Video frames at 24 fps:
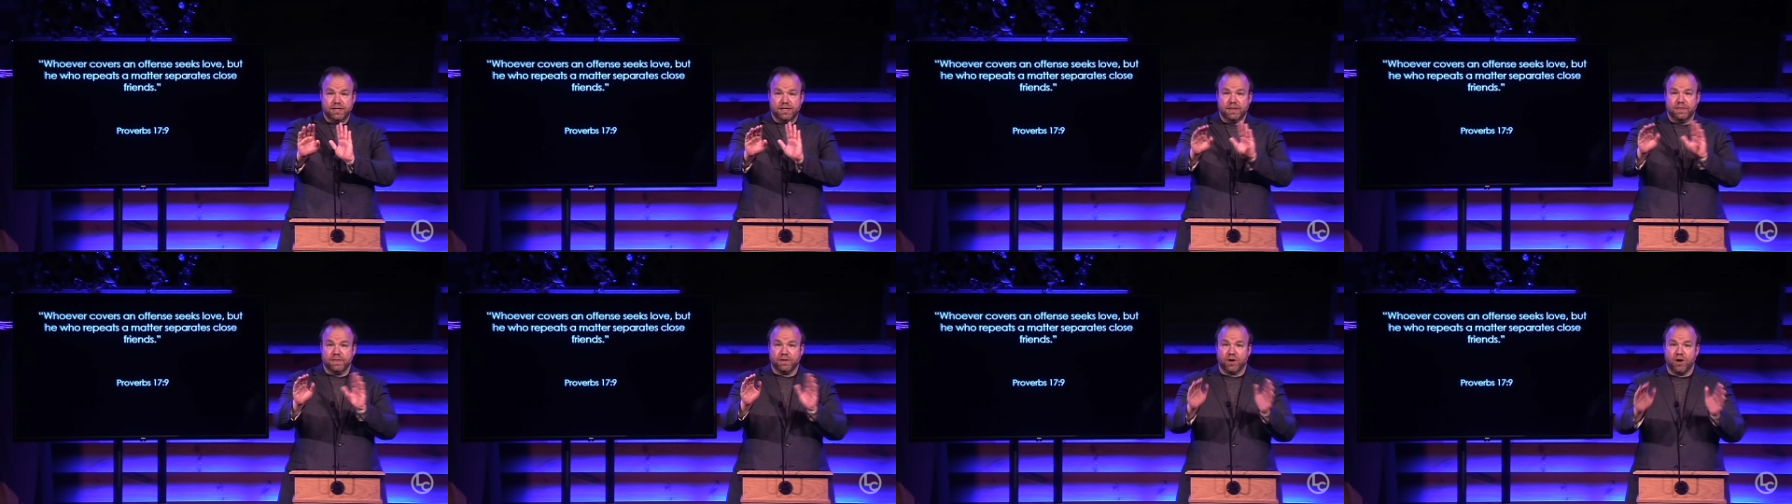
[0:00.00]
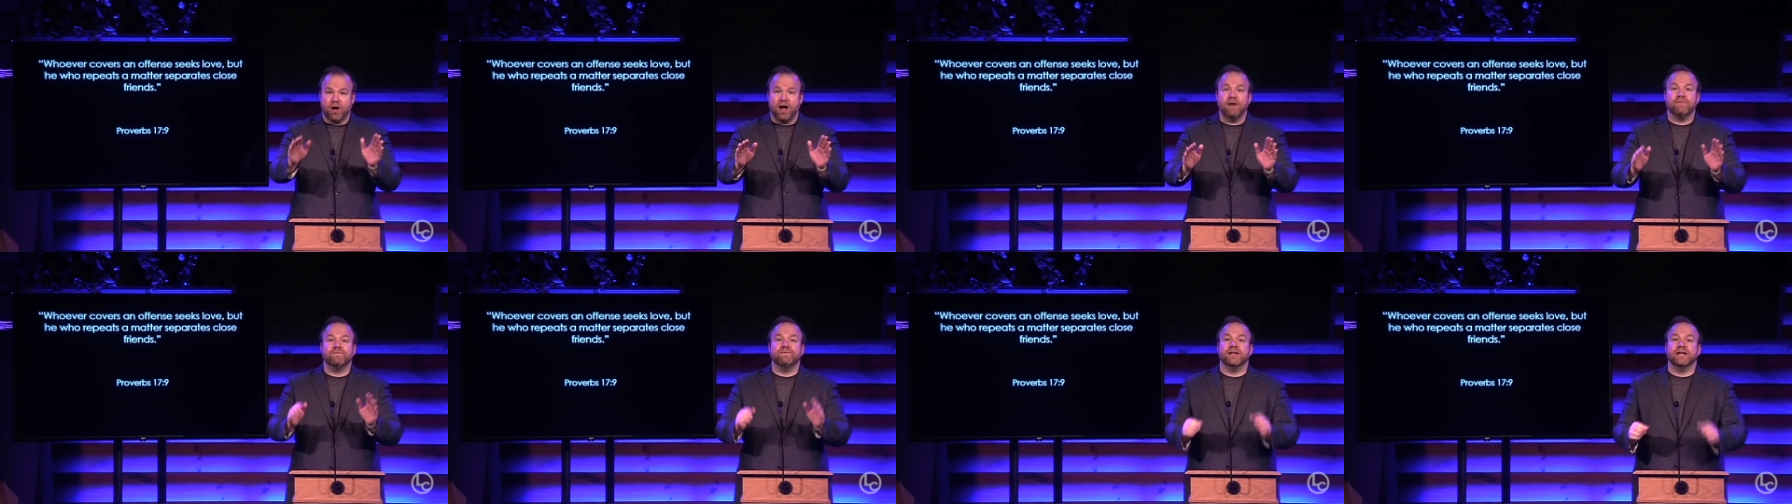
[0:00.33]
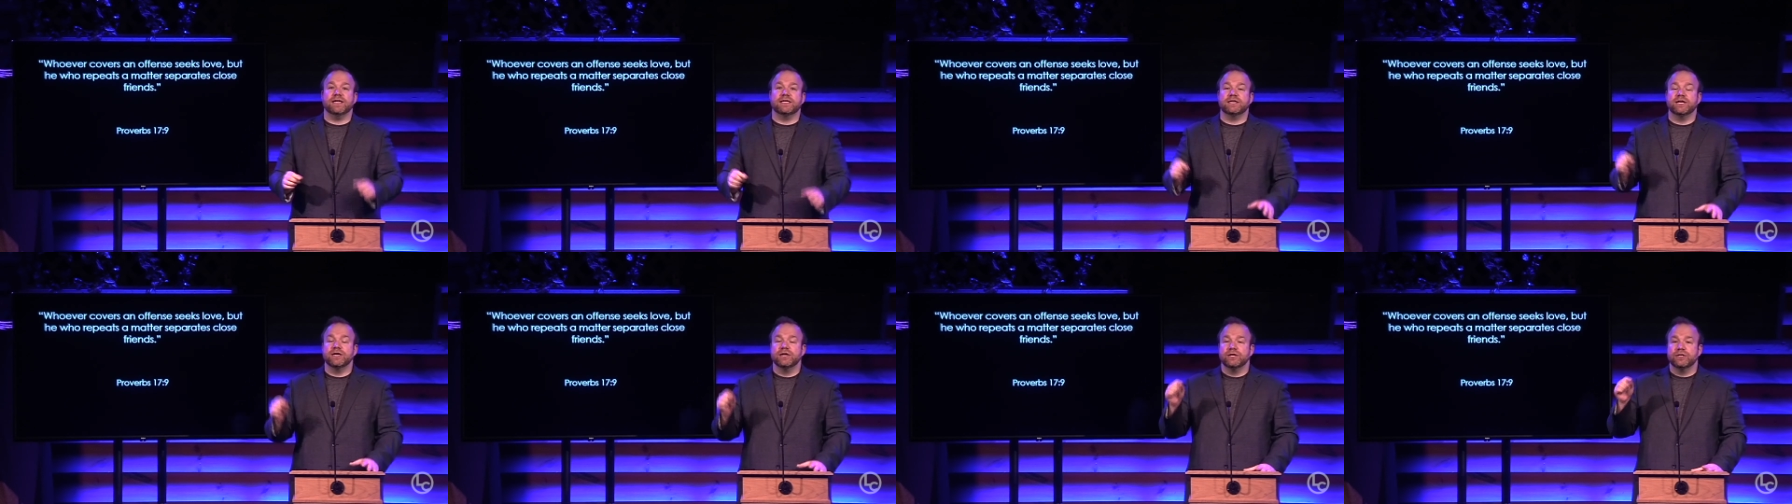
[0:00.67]
and the
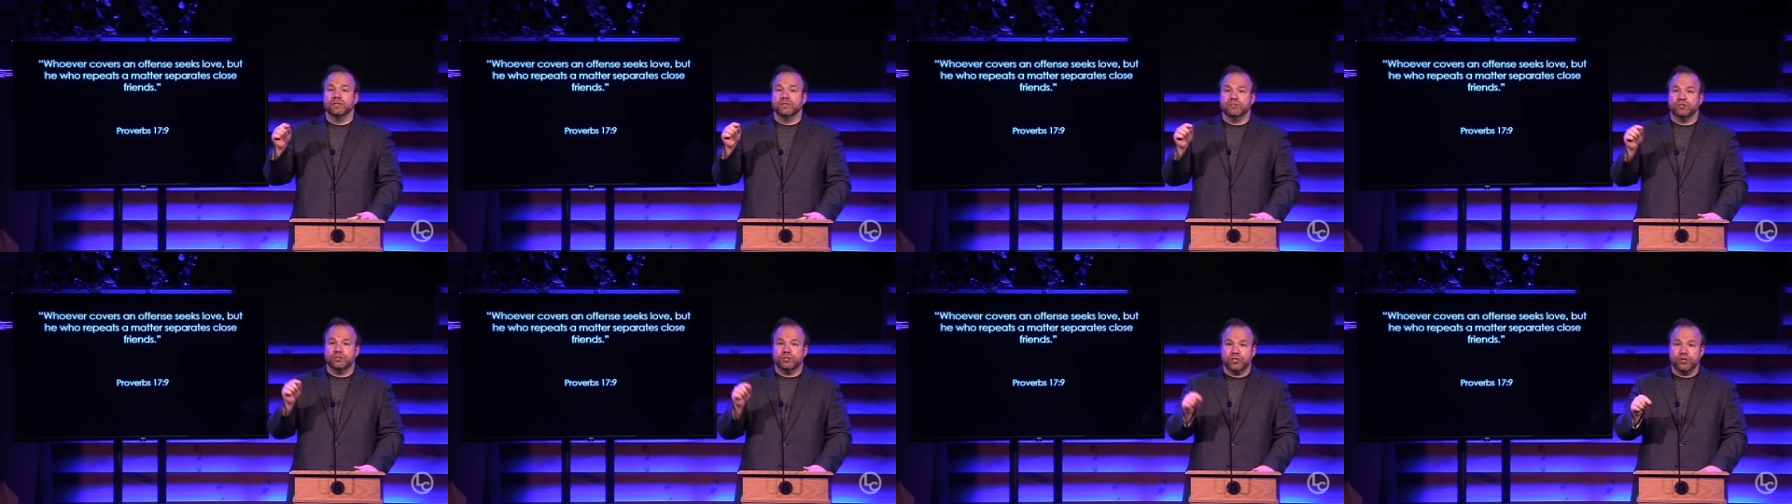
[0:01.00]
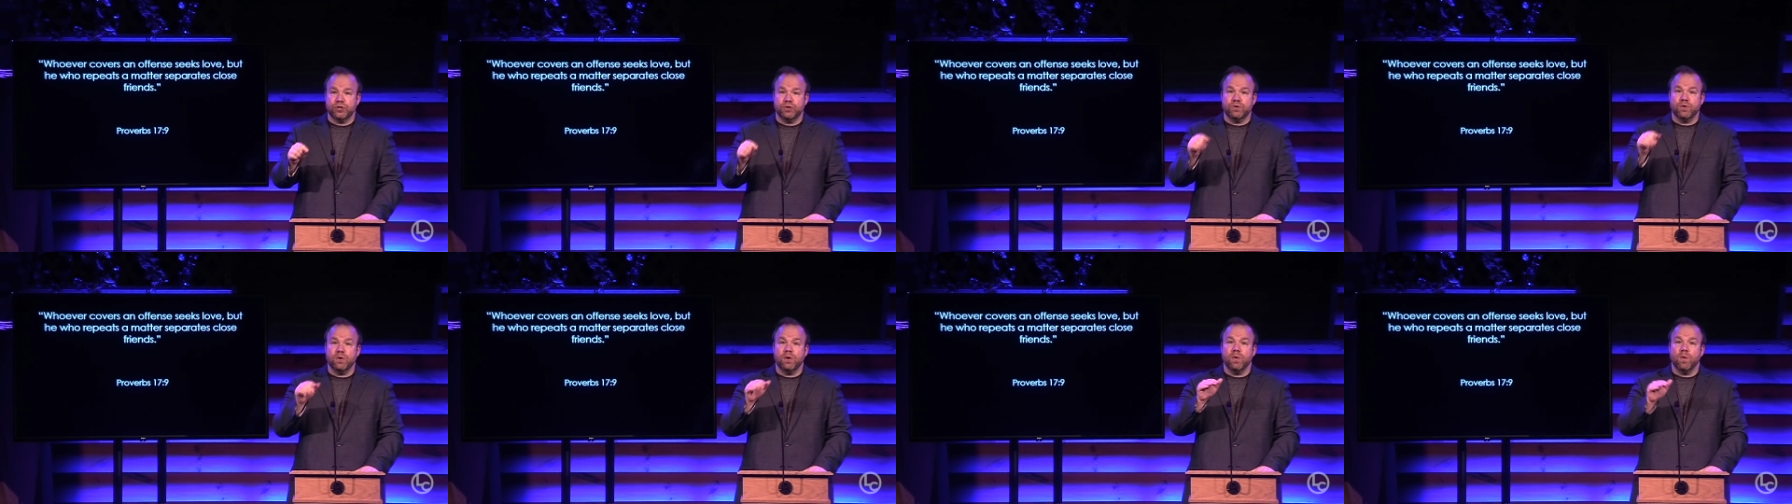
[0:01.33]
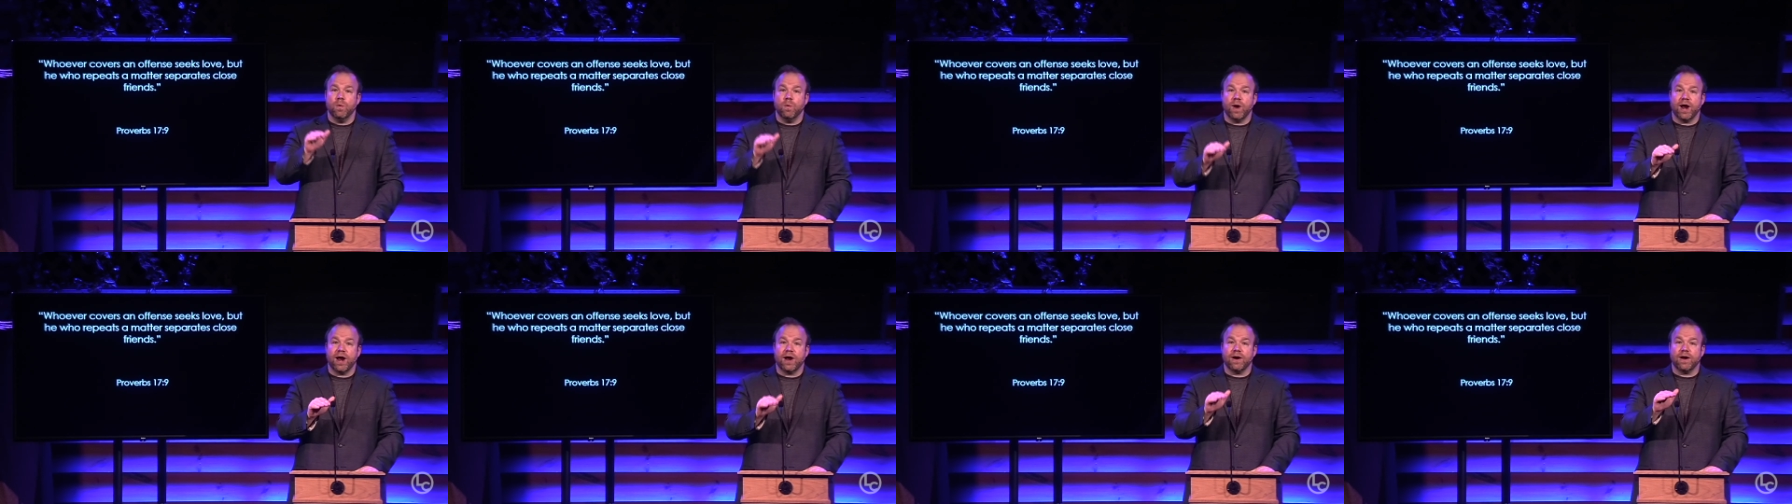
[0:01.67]
conflict to
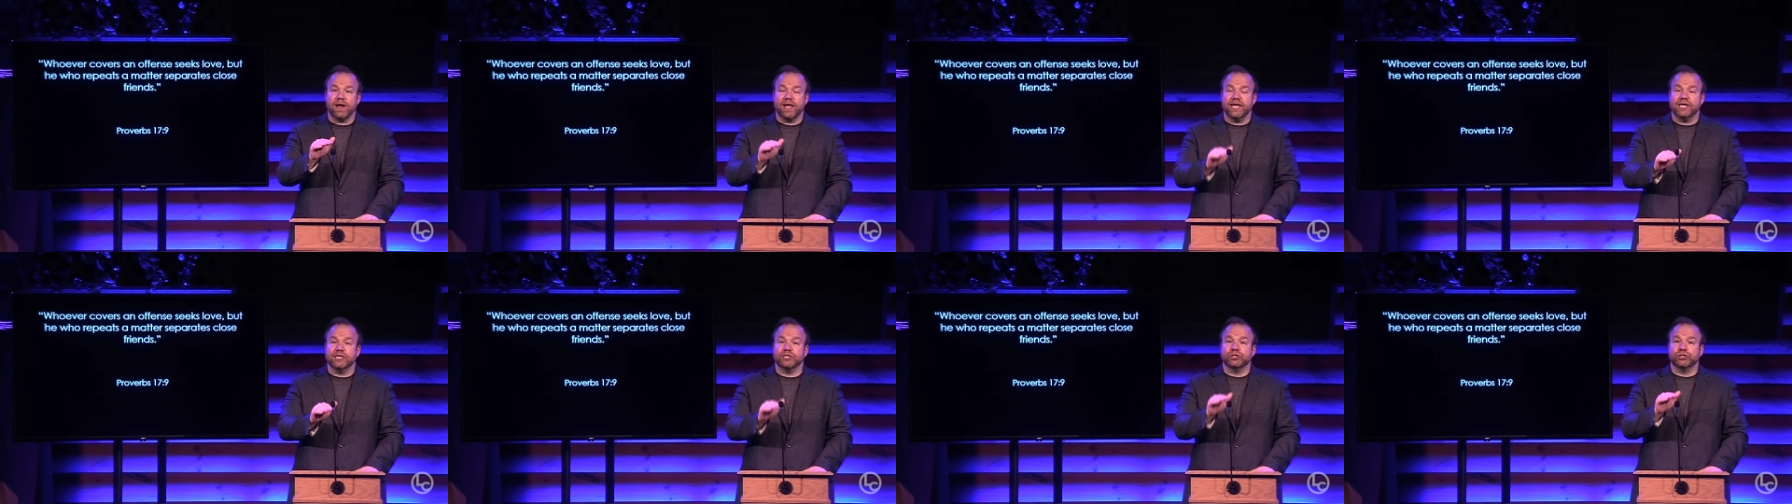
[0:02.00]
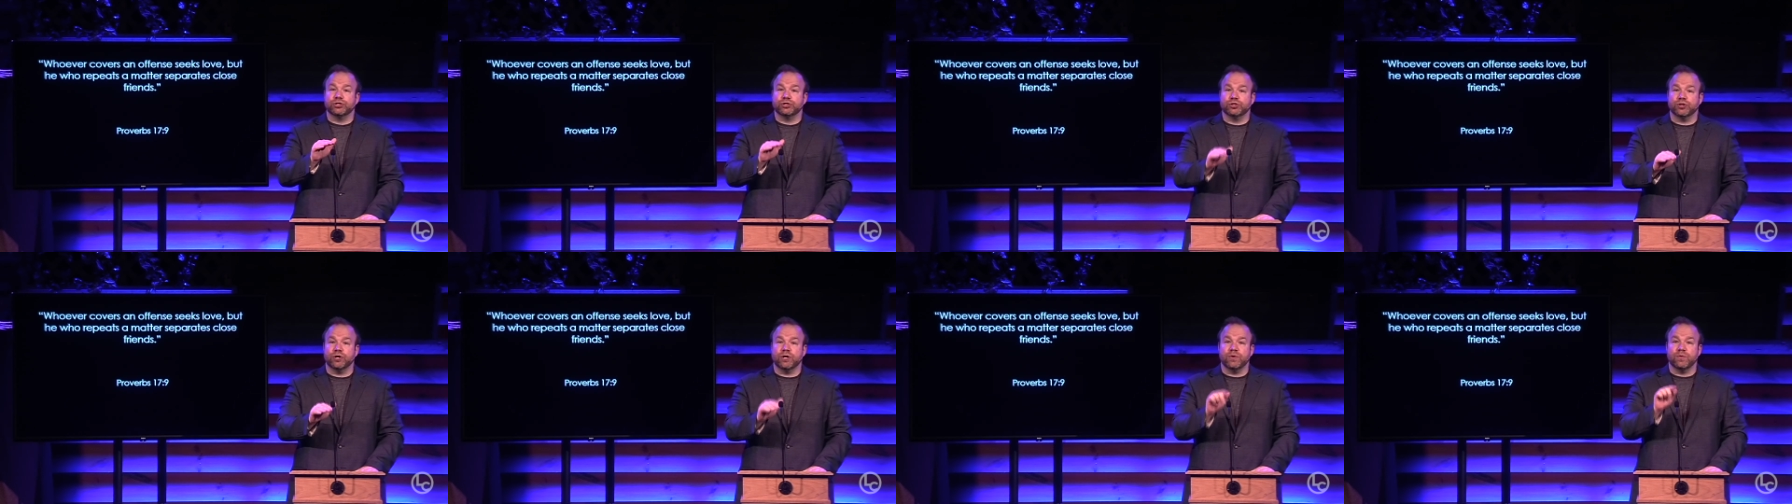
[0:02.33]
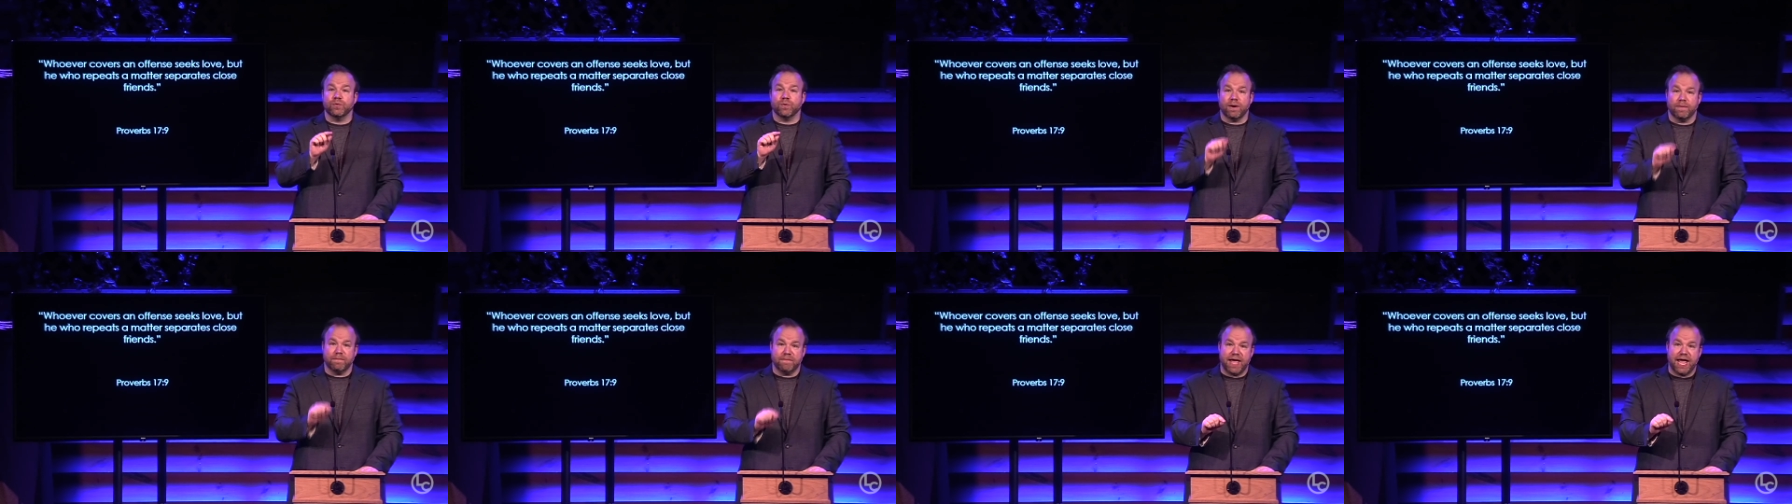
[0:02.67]
where it should
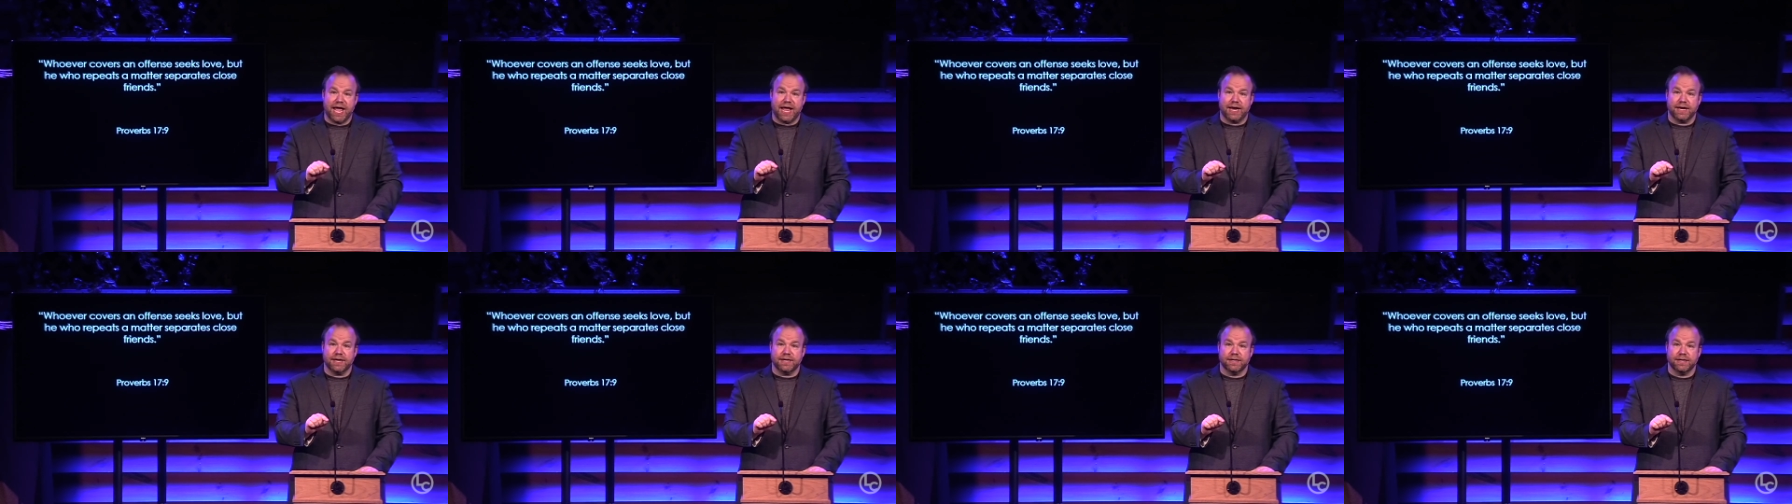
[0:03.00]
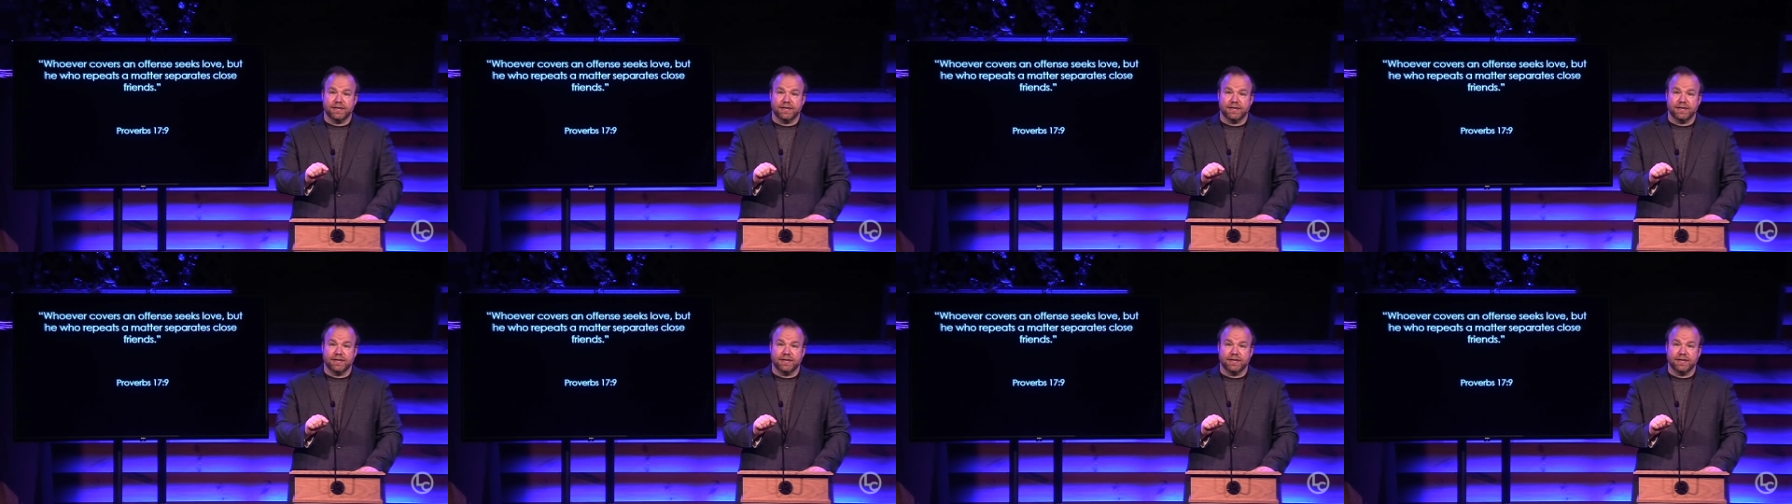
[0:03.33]
remain.